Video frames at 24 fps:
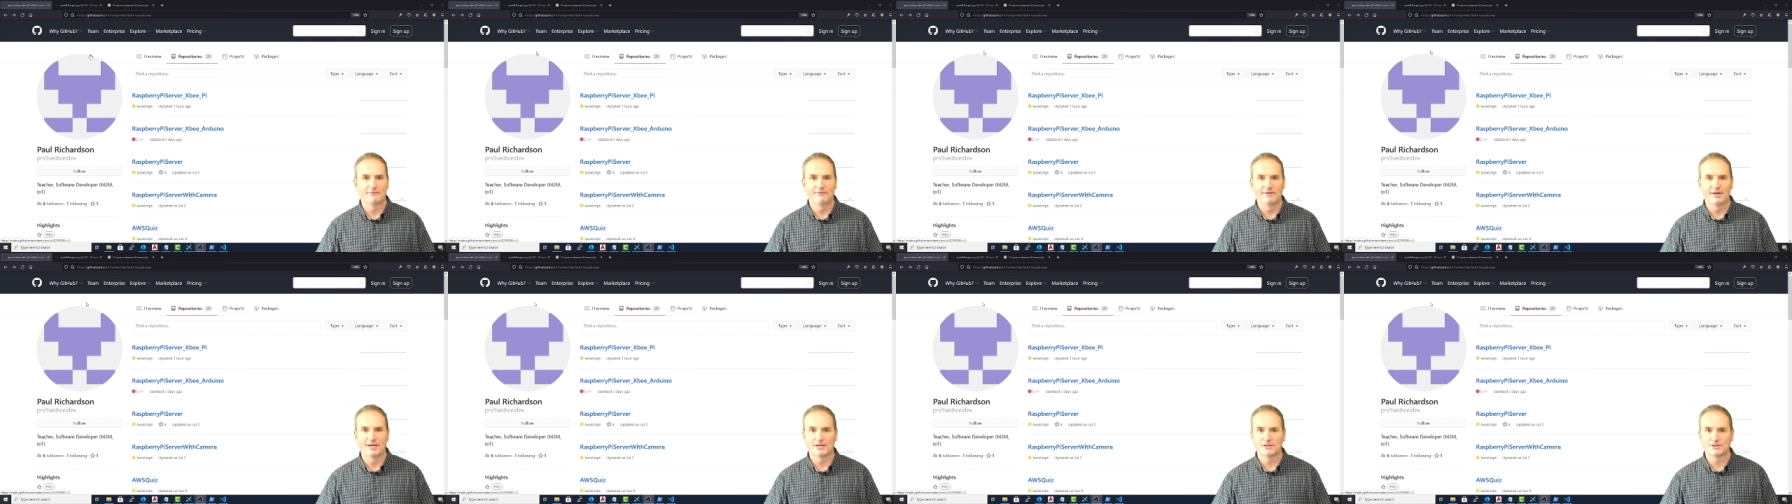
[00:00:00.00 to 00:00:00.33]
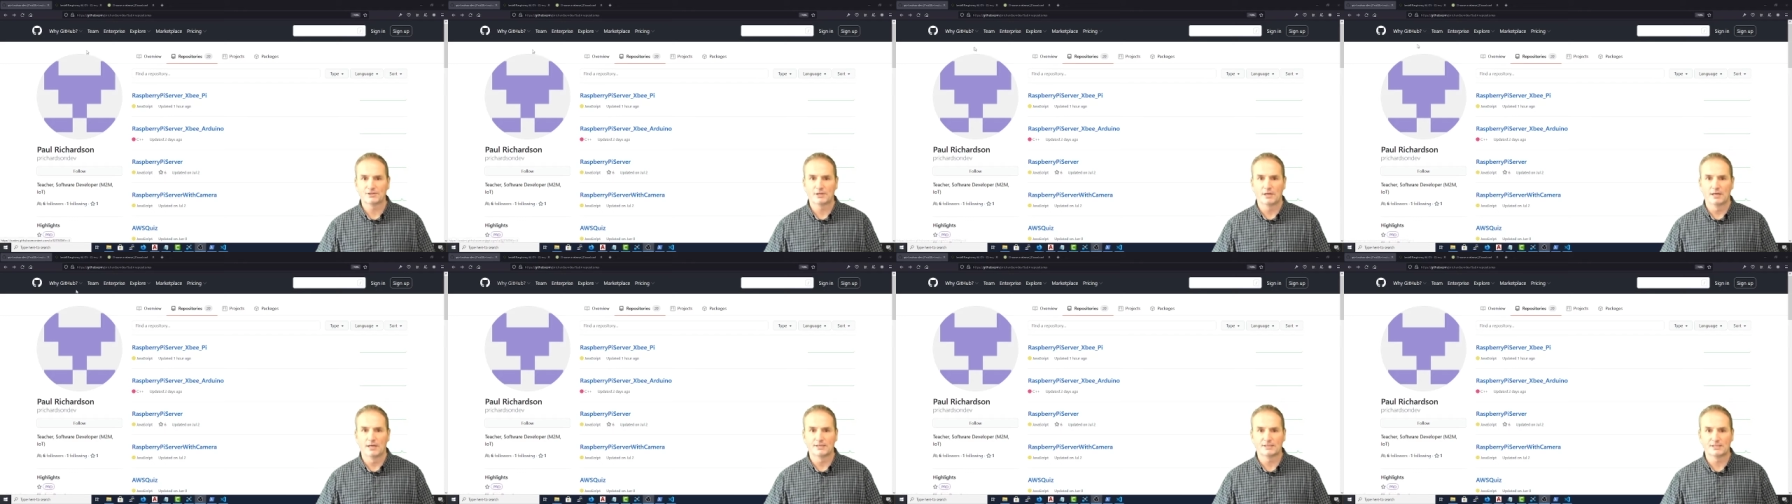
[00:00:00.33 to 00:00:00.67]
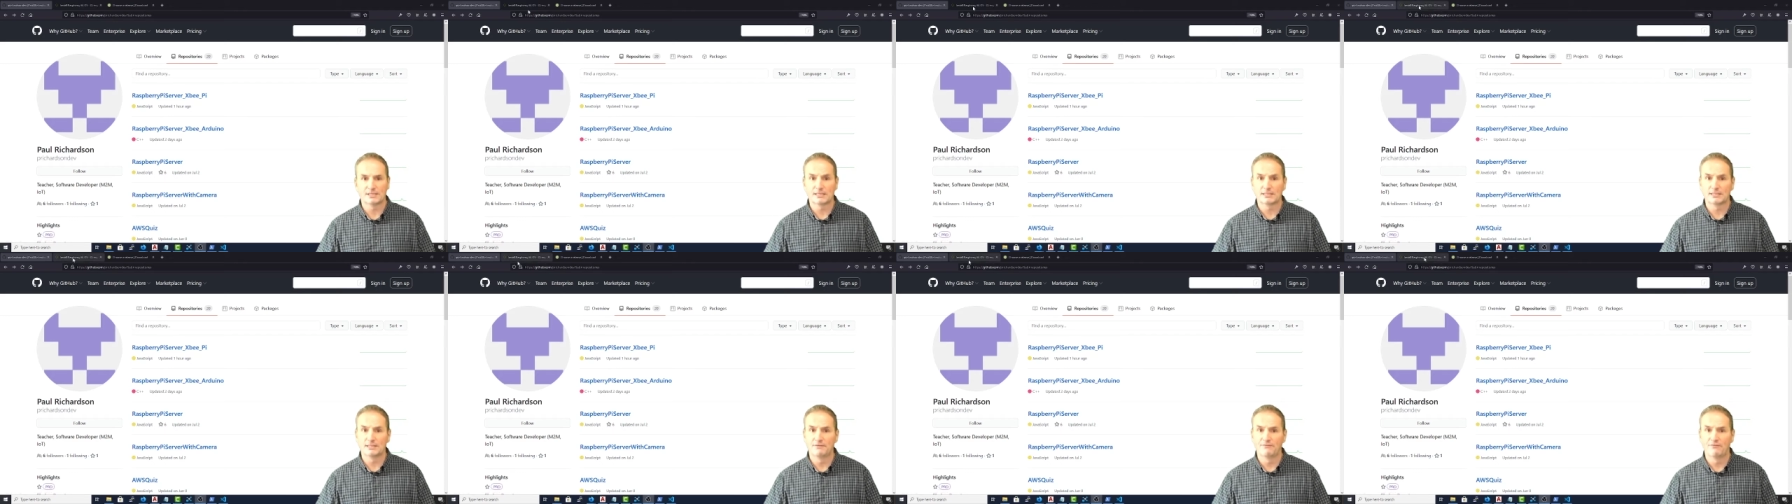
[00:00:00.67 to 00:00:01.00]
VS
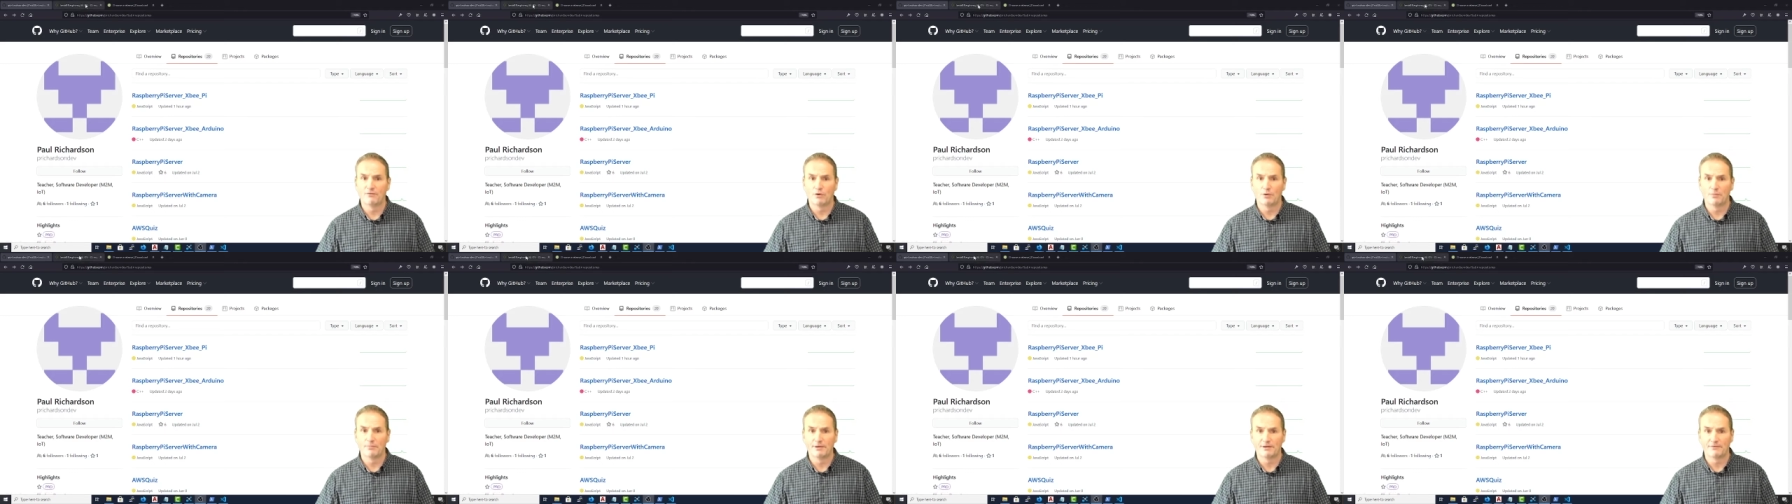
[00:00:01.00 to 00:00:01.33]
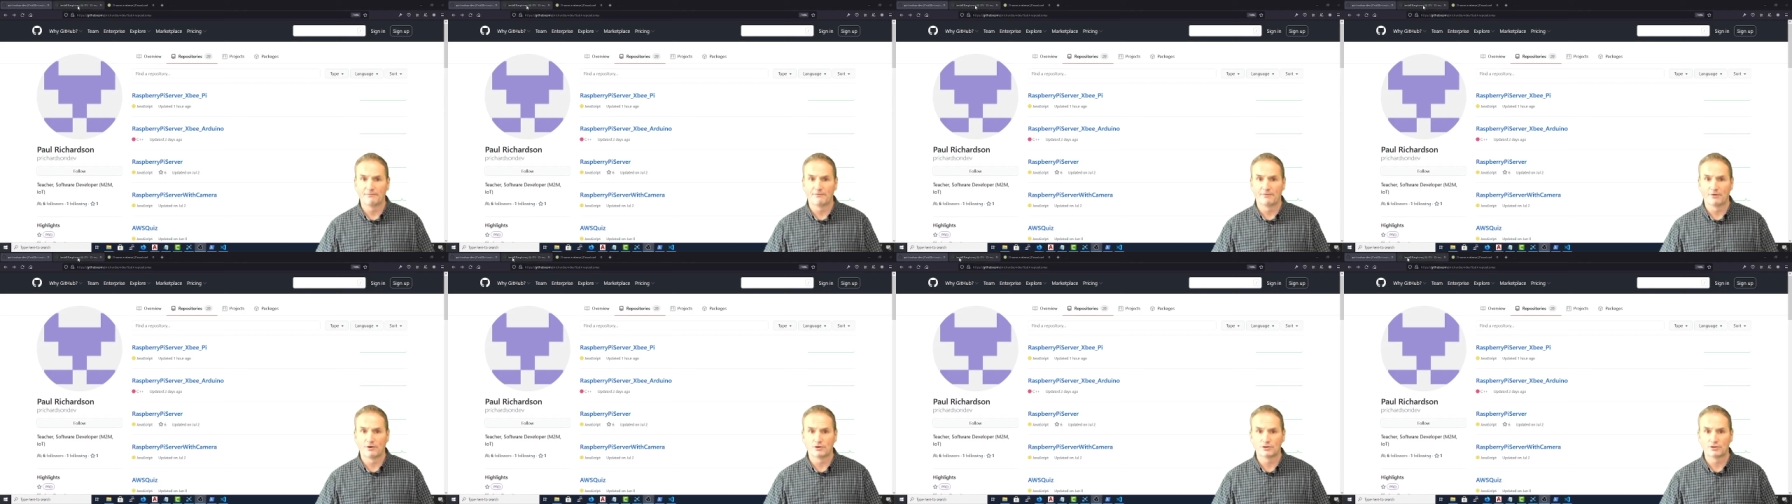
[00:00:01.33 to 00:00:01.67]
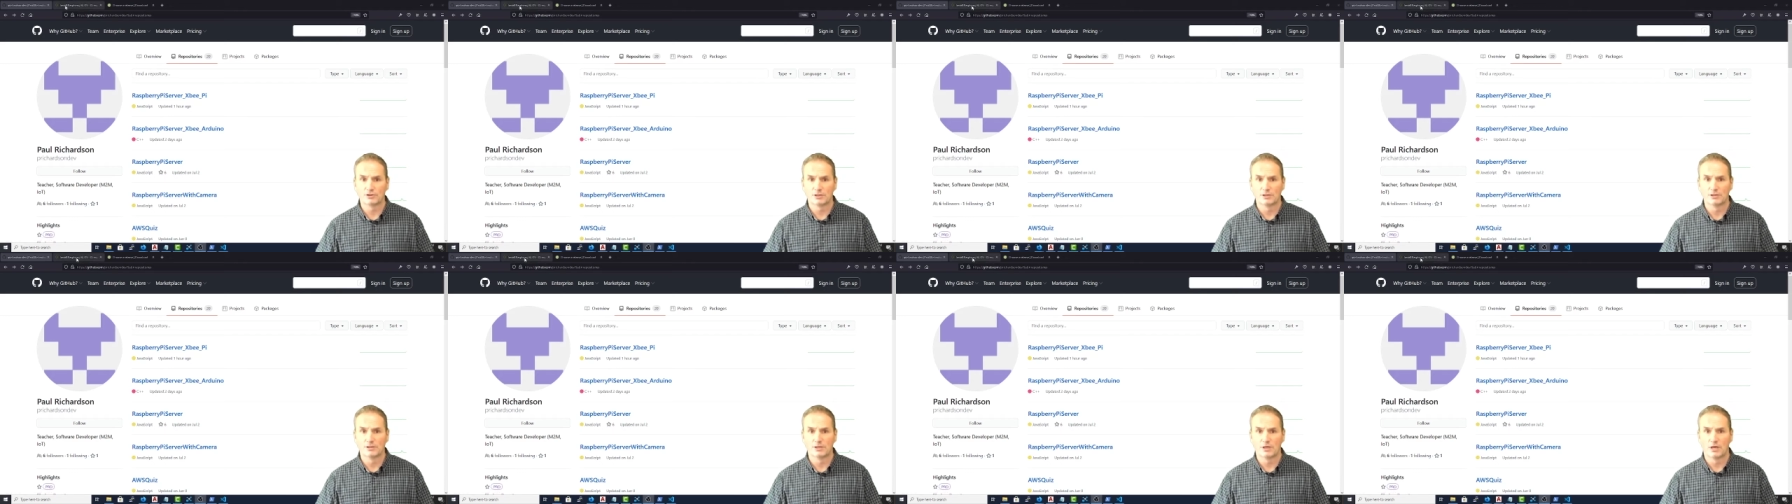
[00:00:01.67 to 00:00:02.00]
64-bit
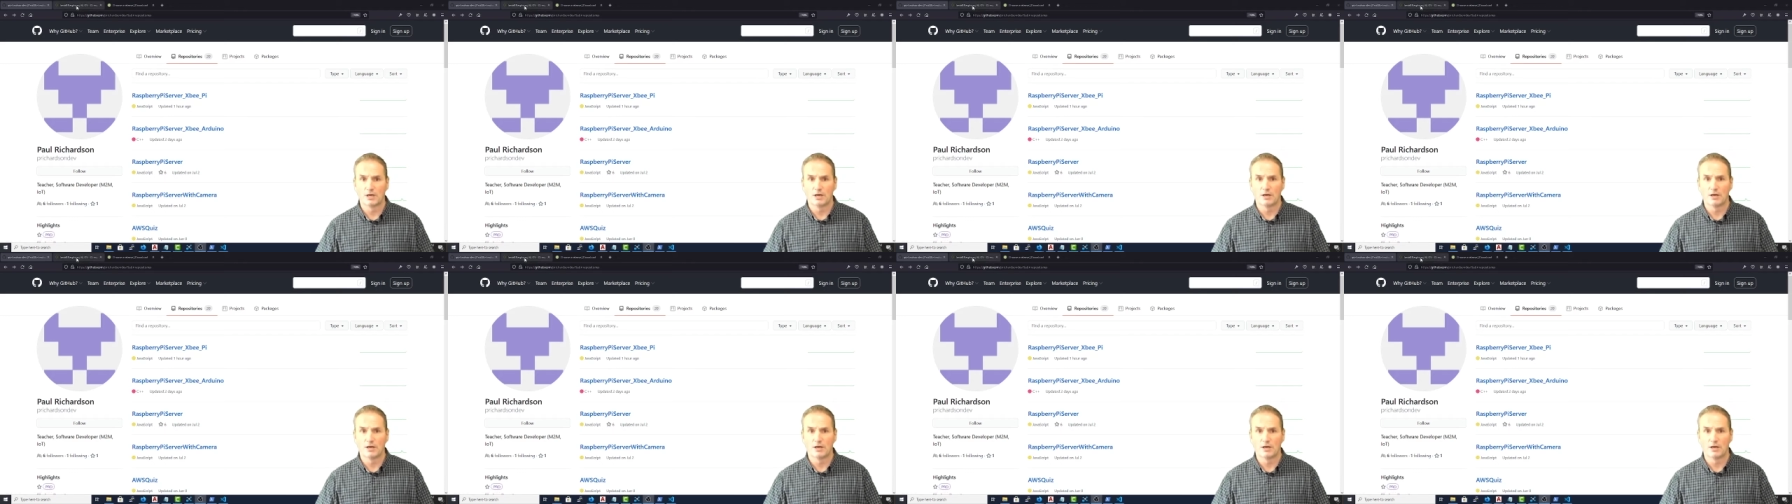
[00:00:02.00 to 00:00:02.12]
version